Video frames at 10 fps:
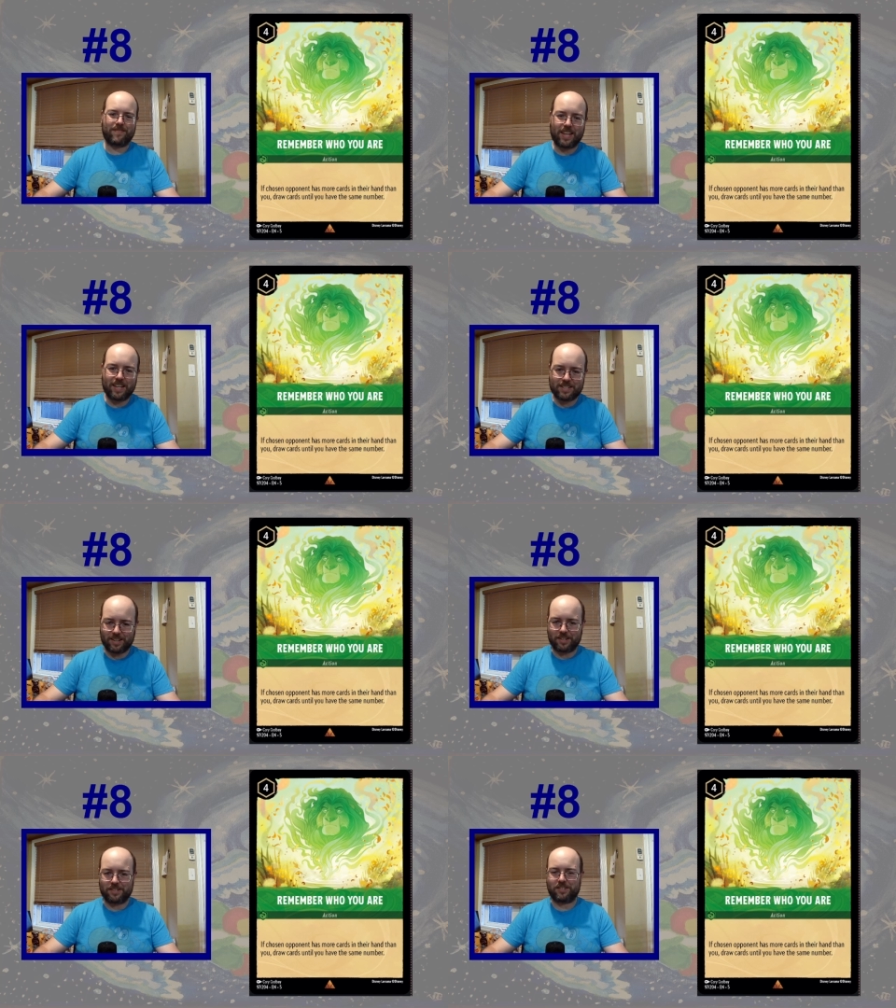it's
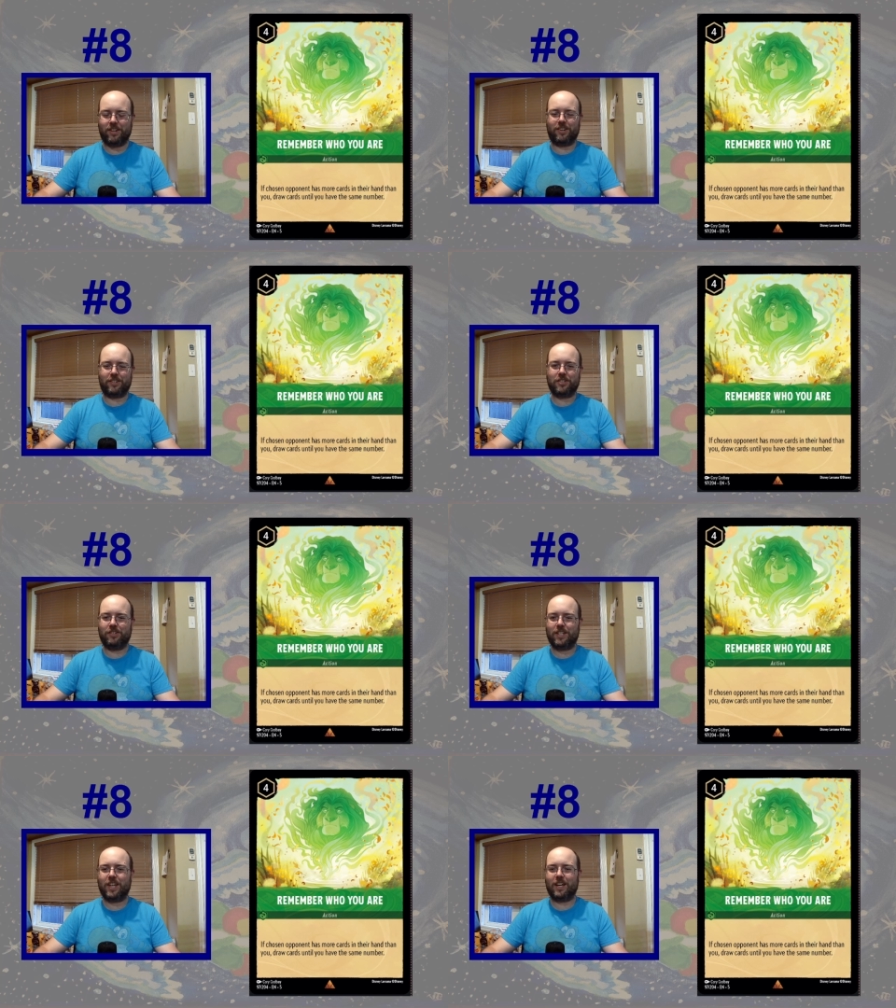not a song, so you
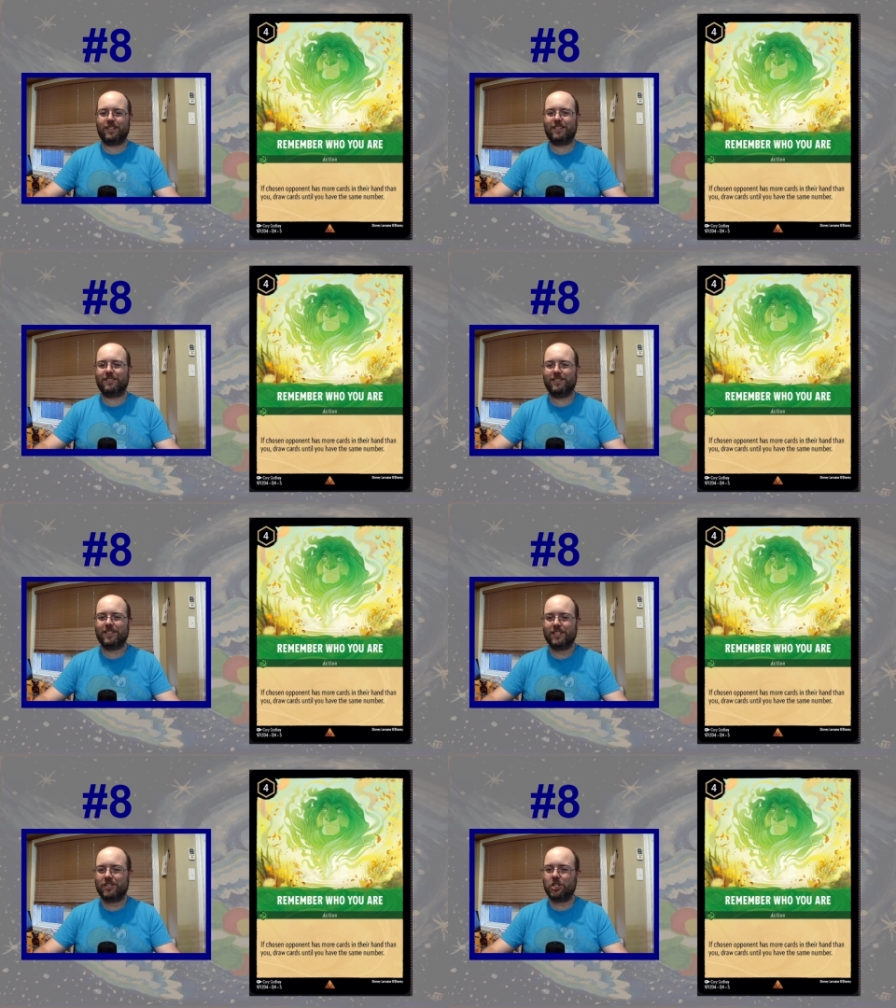can't
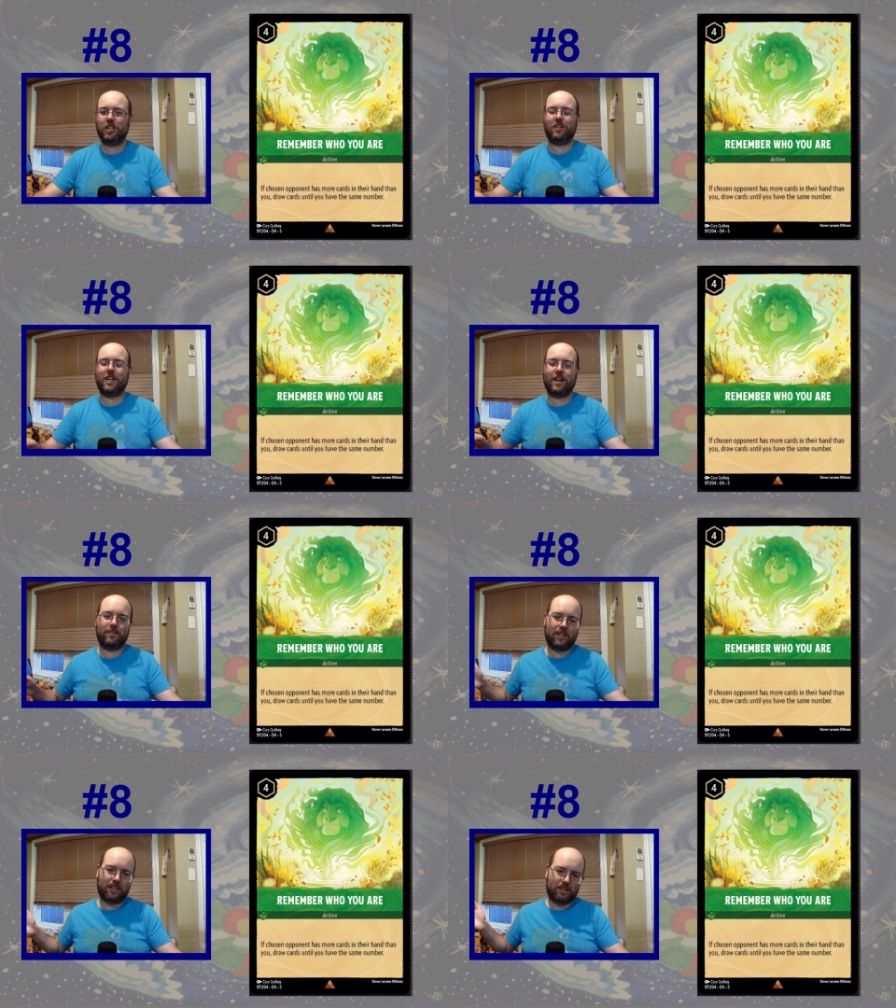cheat it out
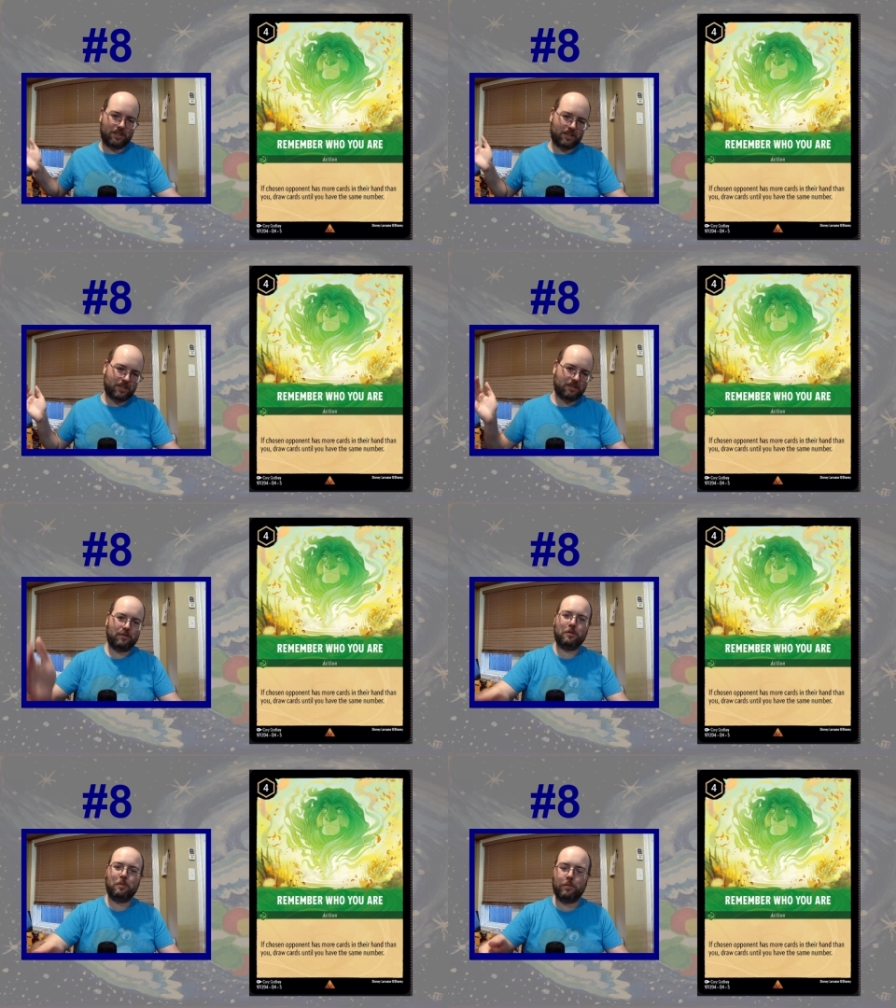and just
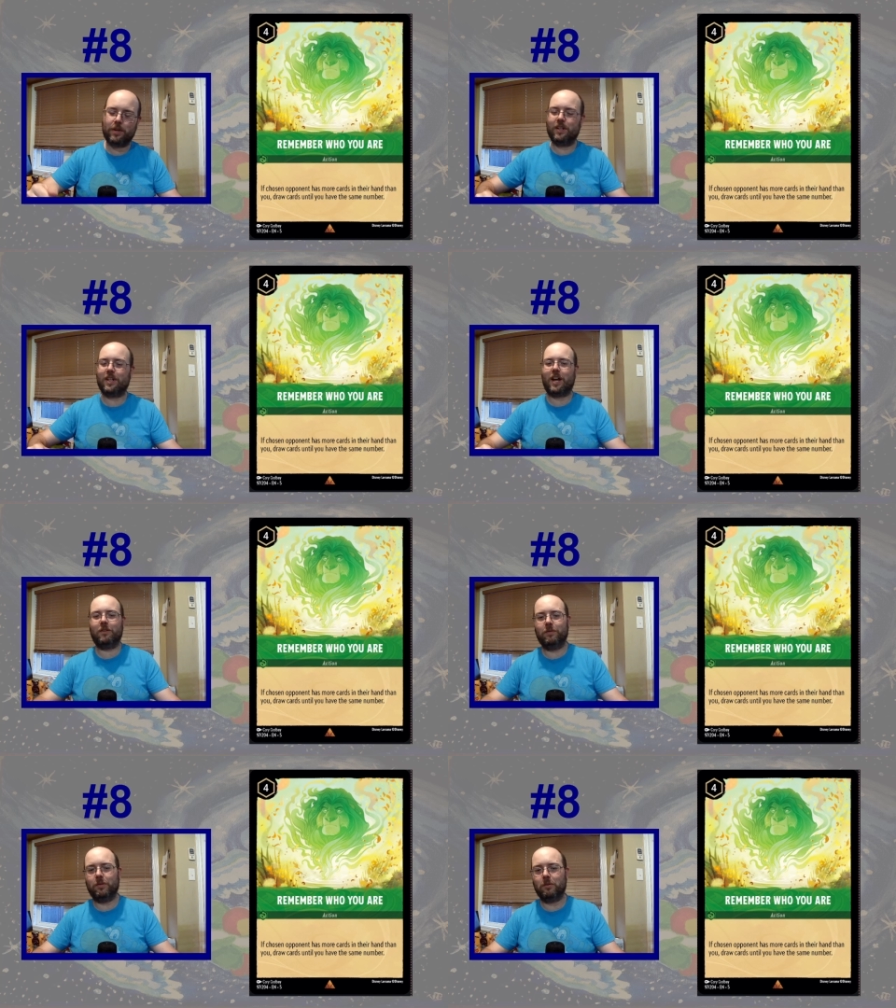bring it out of
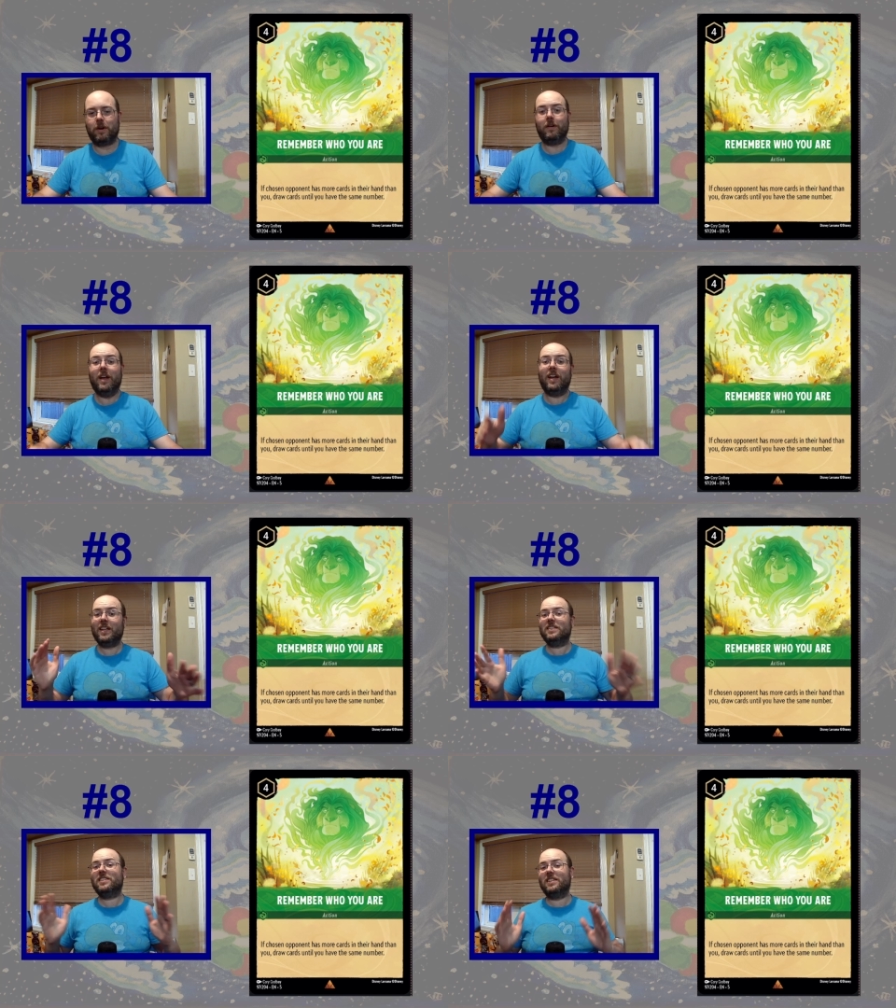nowhere
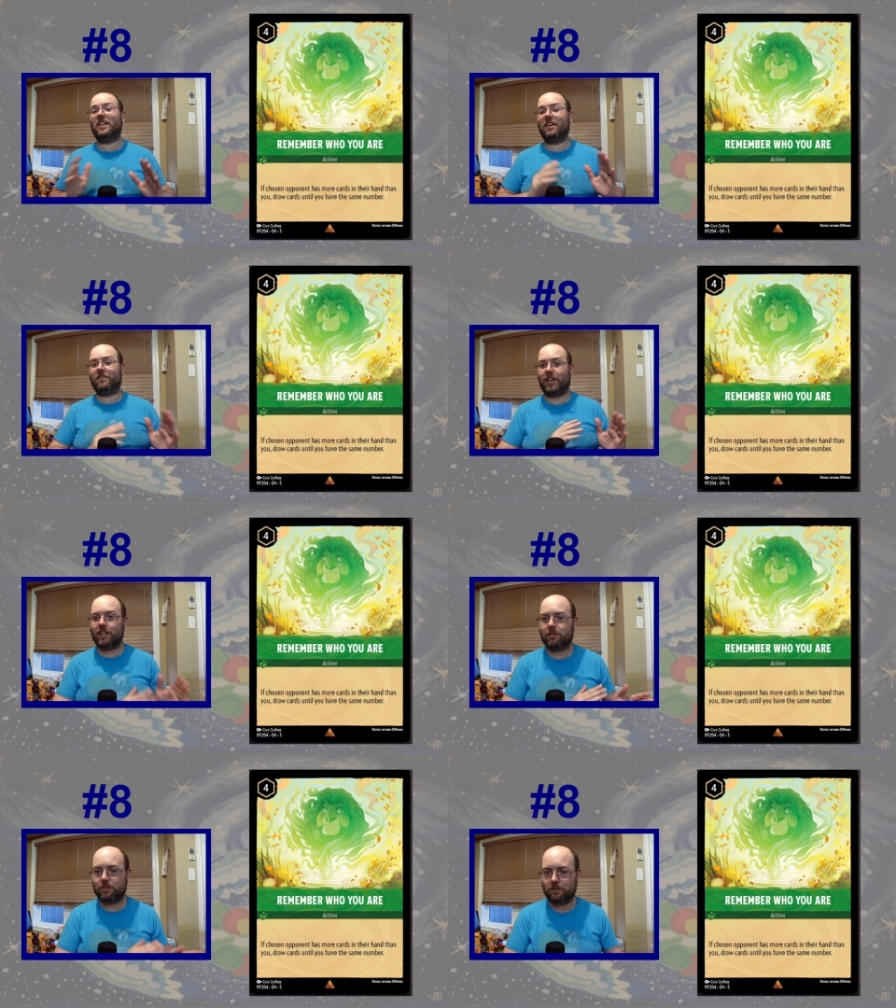and still have ink
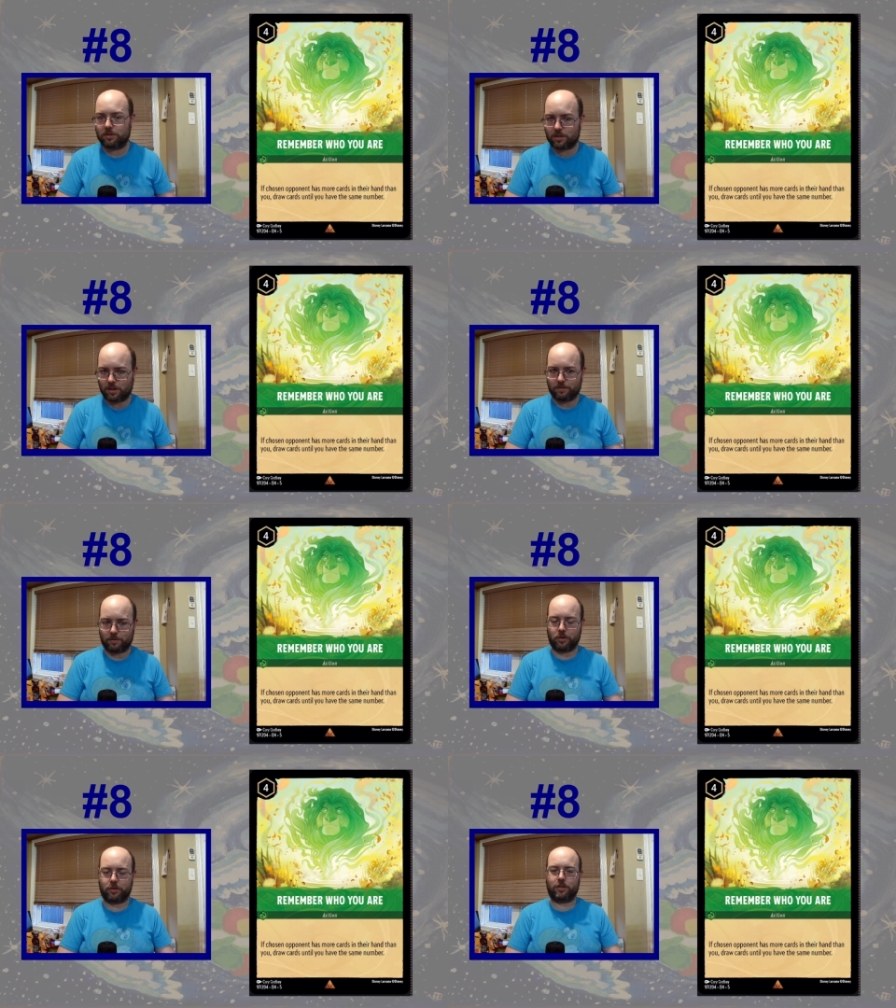to do stuff for
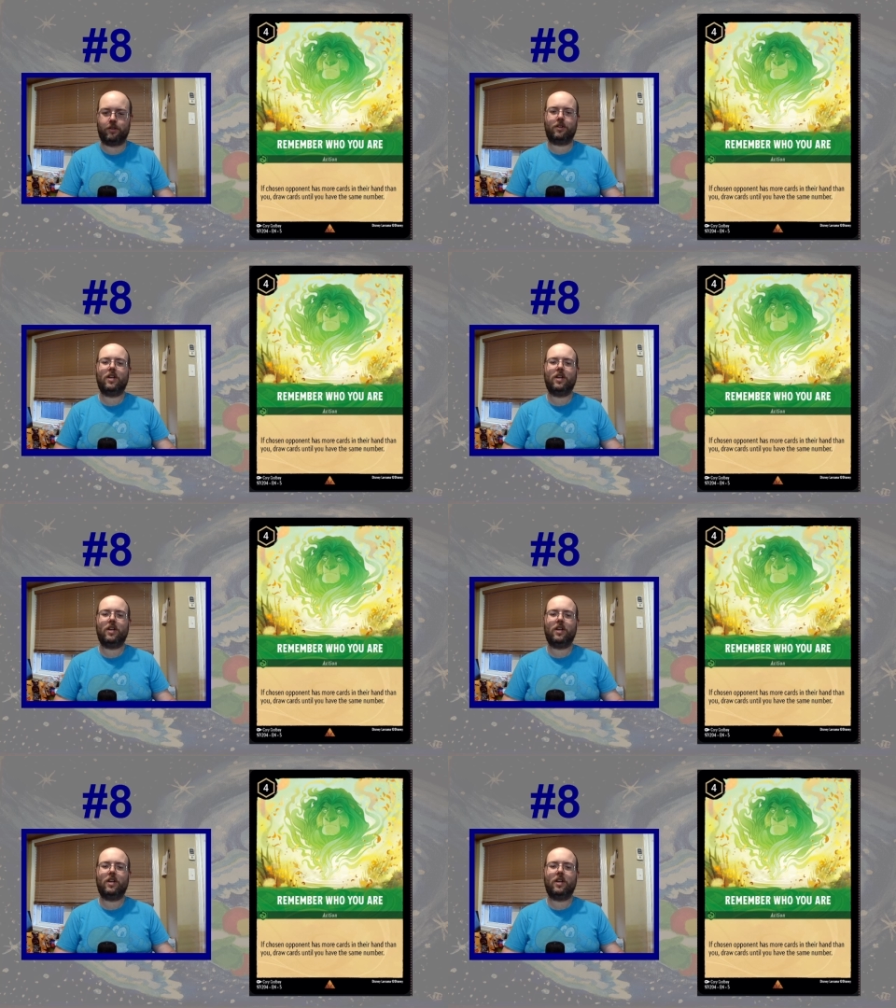your turn,